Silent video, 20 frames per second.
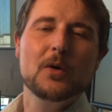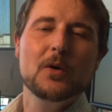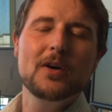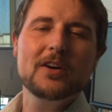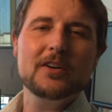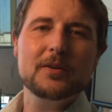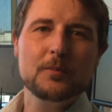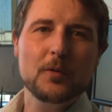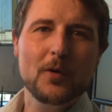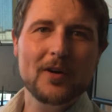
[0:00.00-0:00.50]

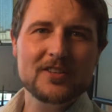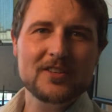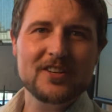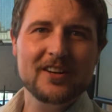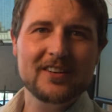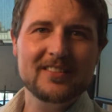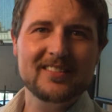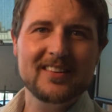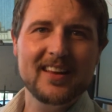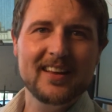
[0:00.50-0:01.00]
Welcome to
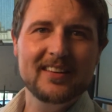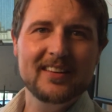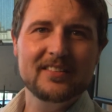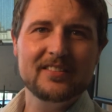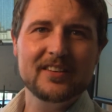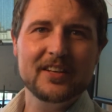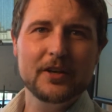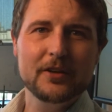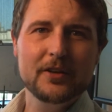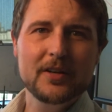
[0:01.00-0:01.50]
WatchGuard's Daily
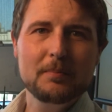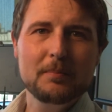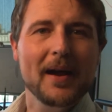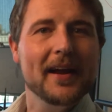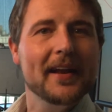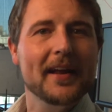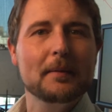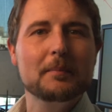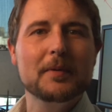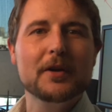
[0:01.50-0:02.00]
Security
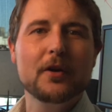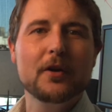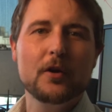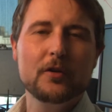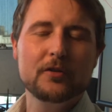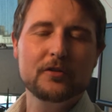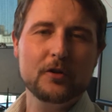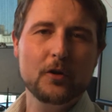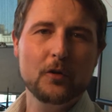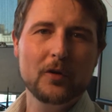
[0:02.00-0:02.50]
Byte. I'm your
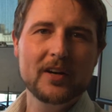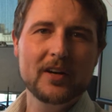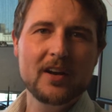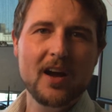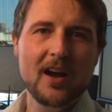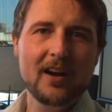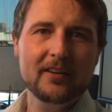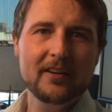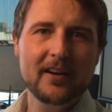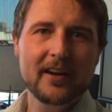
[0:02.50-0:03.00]
host, Corey
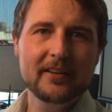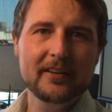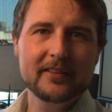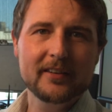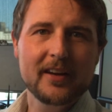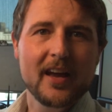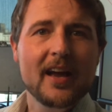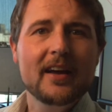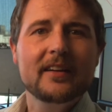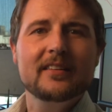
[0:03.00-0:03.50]

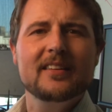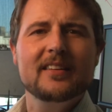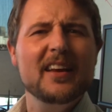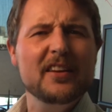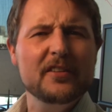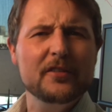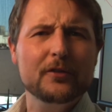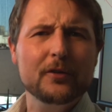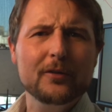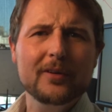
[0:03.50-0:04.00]
Nachreiner.
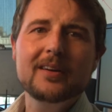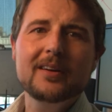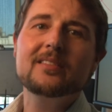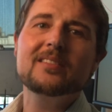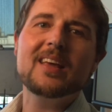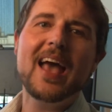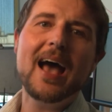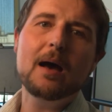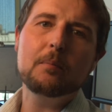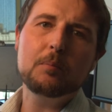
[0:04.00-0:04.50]
Today's story
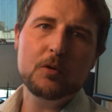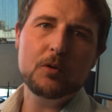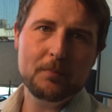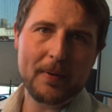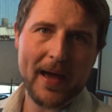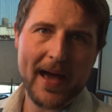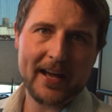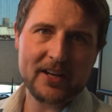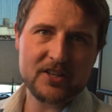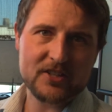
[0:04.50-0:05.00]
is Apple
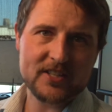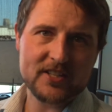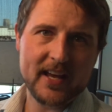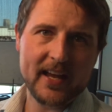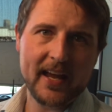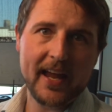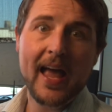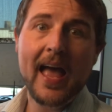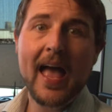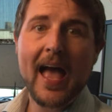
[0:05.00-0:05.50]
Patch
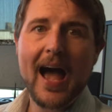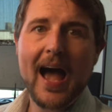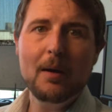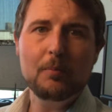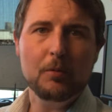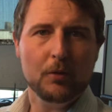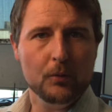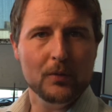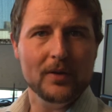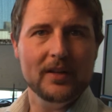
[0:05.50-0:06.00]
Day.
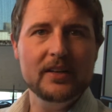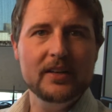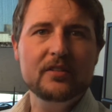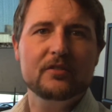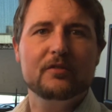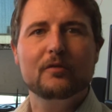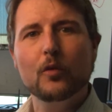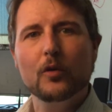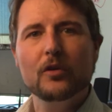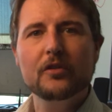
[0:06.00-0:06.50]
Apple
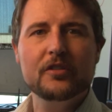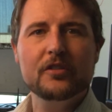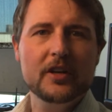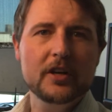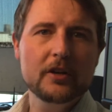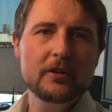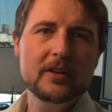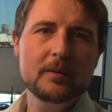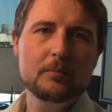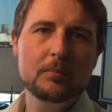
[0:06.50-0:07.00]
released four
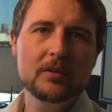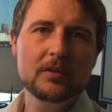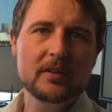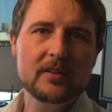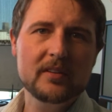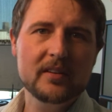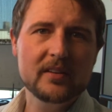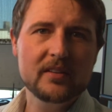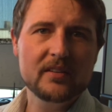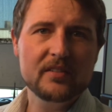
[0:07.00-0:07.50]
security
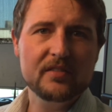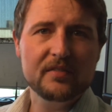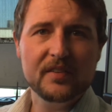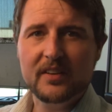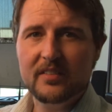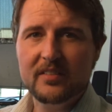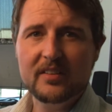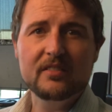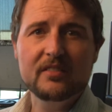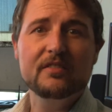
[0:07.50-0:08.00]
bulletins
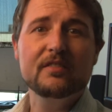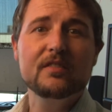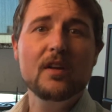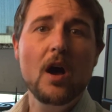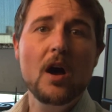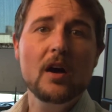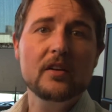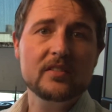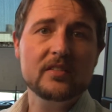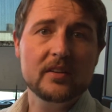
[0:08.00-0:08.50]
fixing
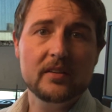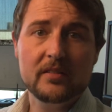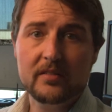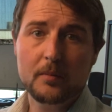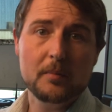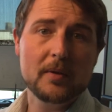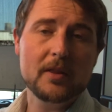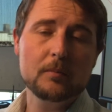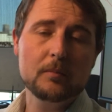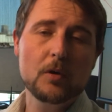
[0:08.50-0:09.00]
flaws in
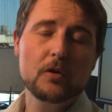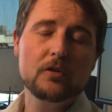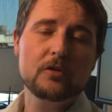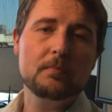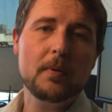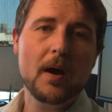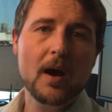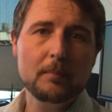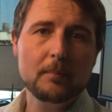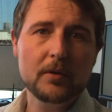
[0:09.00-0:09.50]
some of their
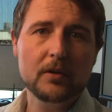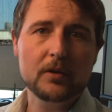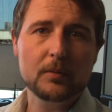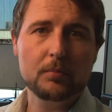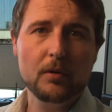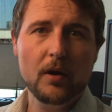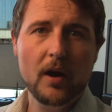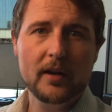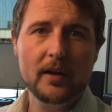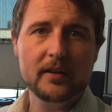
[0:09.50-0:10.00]
most popular
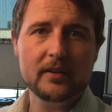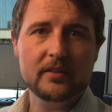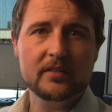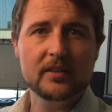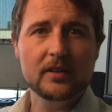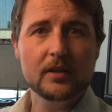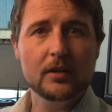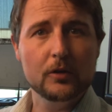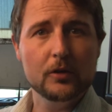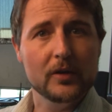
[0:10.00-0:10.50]
products,
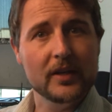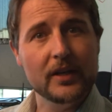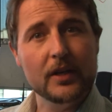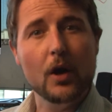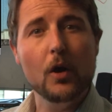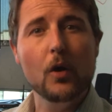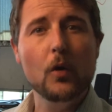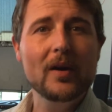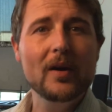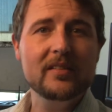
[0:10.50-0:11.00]
including
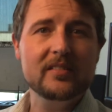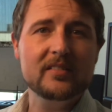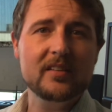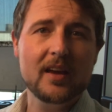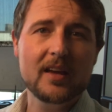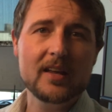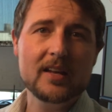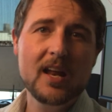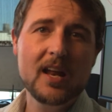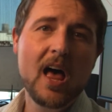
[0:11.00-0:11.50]
O S
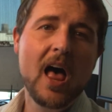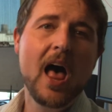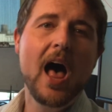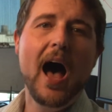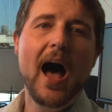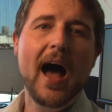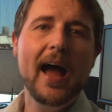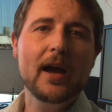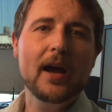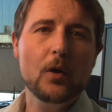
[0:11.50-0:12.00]
ten,
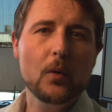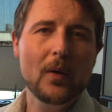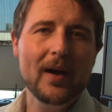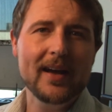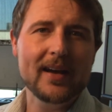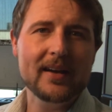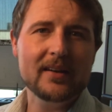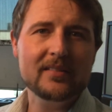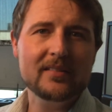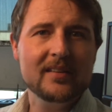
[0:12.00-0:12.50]

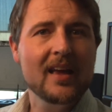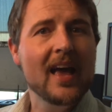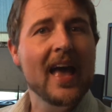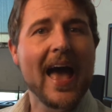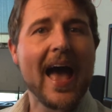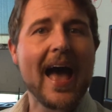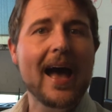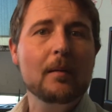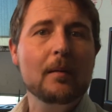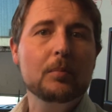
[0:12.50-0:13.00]
iOS,
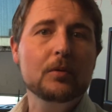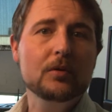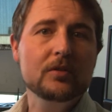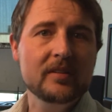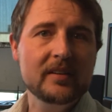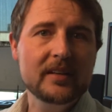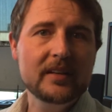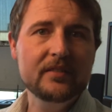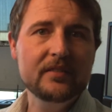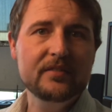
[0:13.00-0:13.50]
Apple
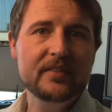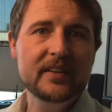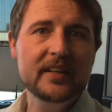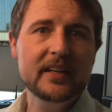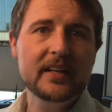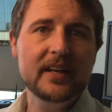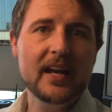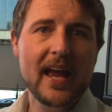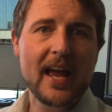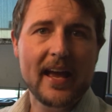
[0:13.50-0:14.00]
T
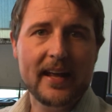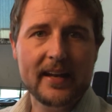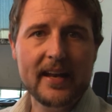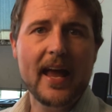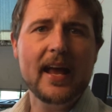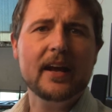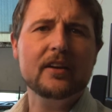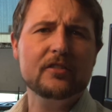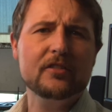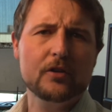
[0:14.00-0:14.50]
V, and
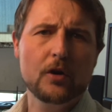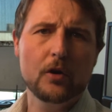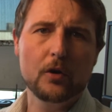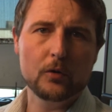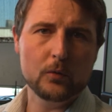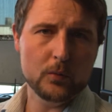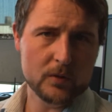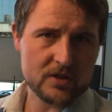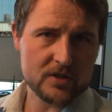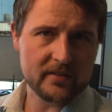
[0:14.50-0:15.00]

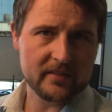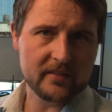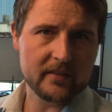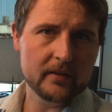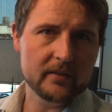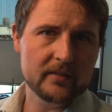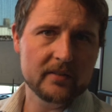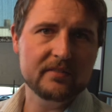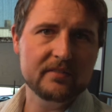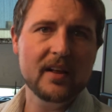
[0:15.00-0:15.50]
Xcode, which is
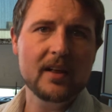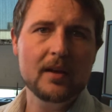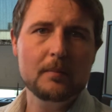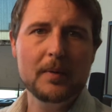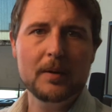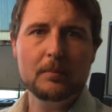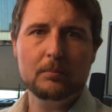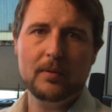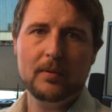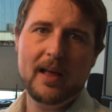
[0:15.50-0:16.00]
their
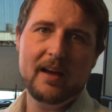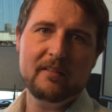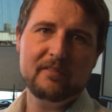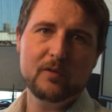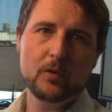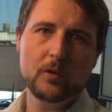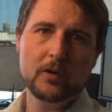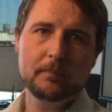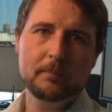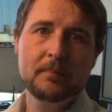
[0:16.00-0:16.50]
development
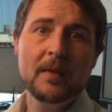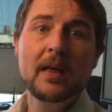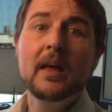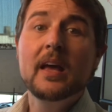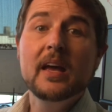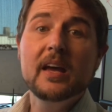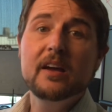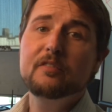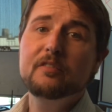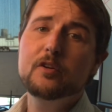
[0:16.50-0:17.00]
platform.
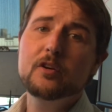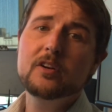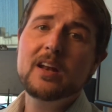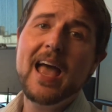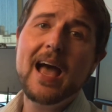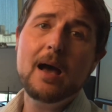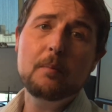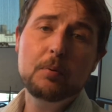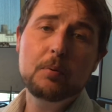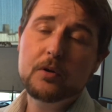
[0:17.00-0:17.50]
If you're an
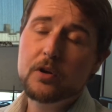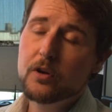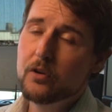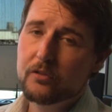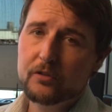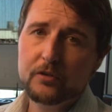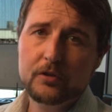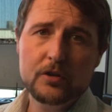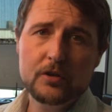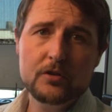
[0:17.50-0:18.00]
Apple
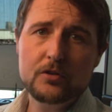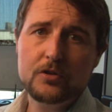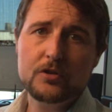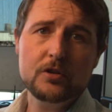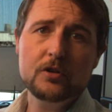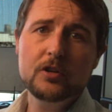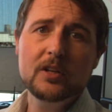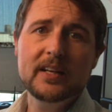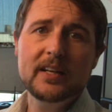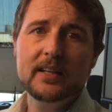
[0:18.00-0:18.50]
user, you
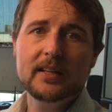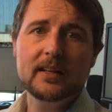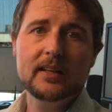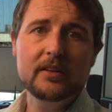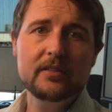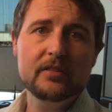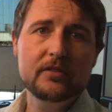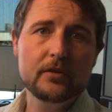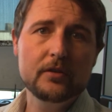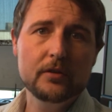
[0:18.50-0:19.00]
surely at
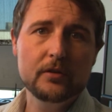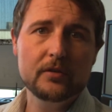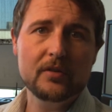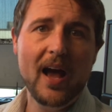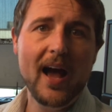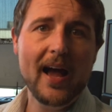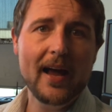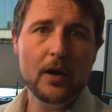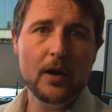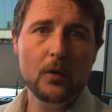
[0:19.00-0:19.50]
least use
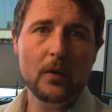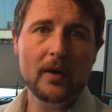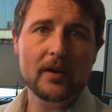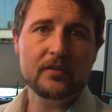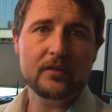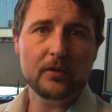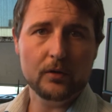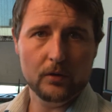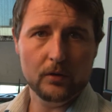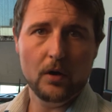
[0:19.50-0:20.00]

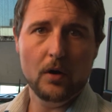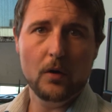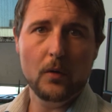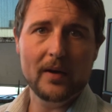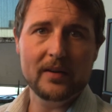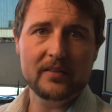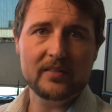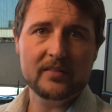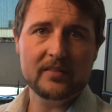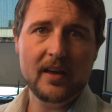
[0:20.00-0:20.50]
iOS or O
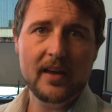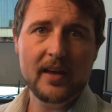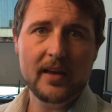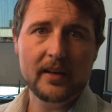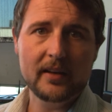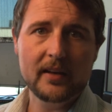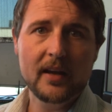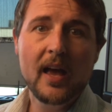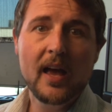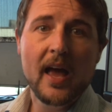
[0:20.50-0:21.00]
S ten.